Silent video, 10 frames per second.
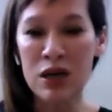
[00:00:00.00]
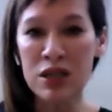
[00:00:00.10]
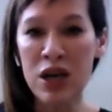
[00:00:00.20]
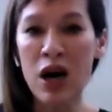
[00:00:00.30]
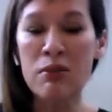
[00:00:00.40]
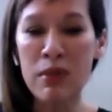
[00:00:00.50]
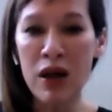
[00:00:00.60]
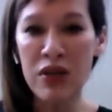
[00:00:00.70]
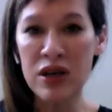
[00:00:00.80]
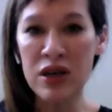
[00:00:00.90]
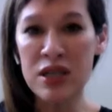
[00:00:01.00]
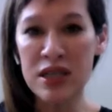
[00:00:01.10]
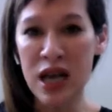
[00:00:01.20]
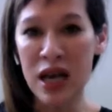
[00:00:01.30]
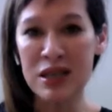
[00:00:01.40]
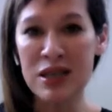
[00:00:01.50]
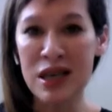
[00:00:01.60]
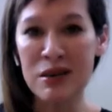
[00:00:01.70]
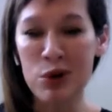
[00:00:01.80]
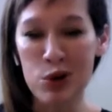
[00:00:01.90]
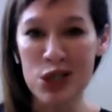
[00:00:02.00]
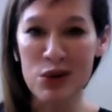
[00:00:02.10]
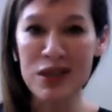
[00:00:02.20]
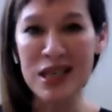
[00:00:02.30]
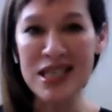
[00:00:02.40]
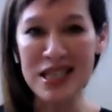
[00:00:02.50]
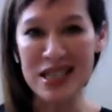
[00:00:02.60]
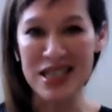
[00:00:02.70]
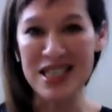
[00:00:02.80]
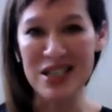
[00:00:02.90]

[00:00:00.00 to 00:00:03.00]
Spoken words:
young mothers, and also anaesthetists.